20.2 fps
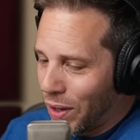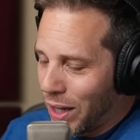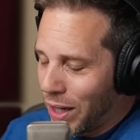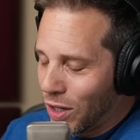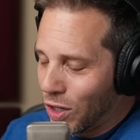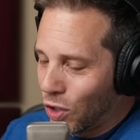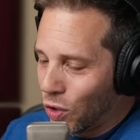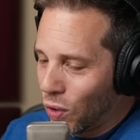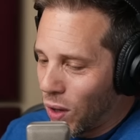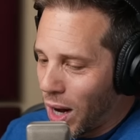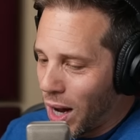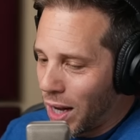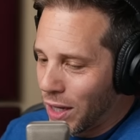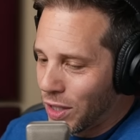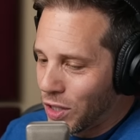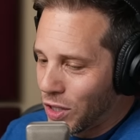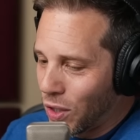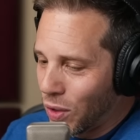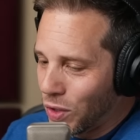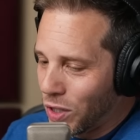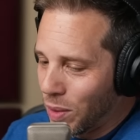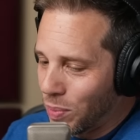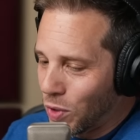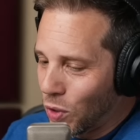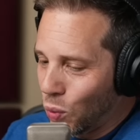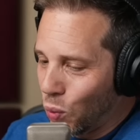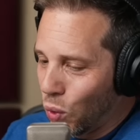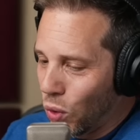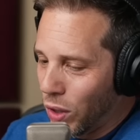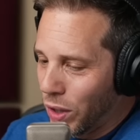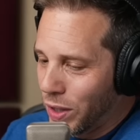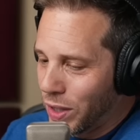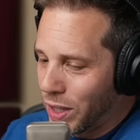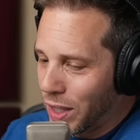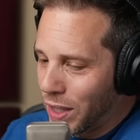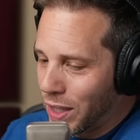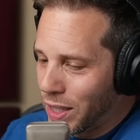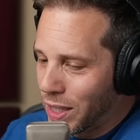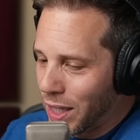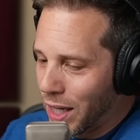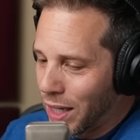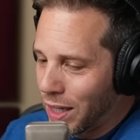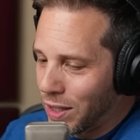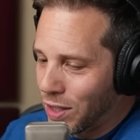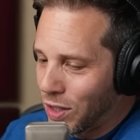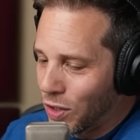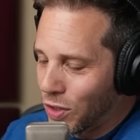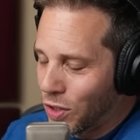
and Kross goes up to Woods and says,